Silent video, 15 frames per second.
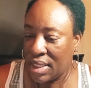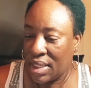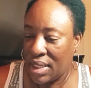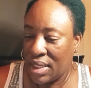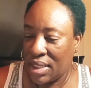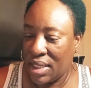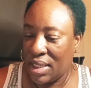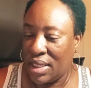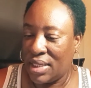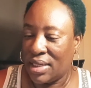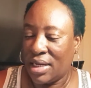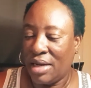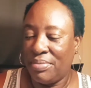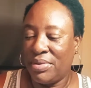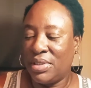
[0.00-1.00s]
Again, a
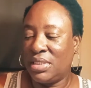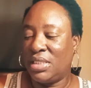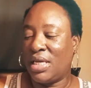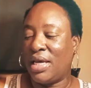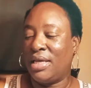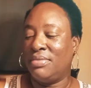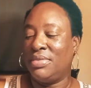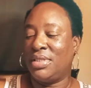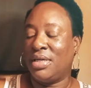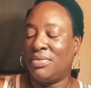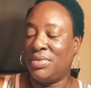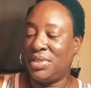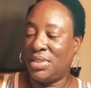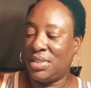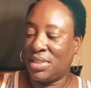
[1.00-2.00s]
couple of times I
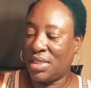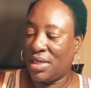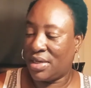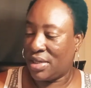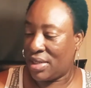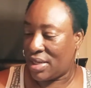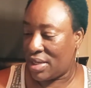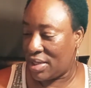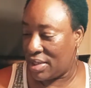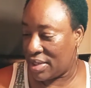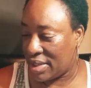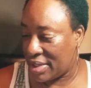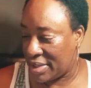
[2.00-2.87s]
was just kind of like,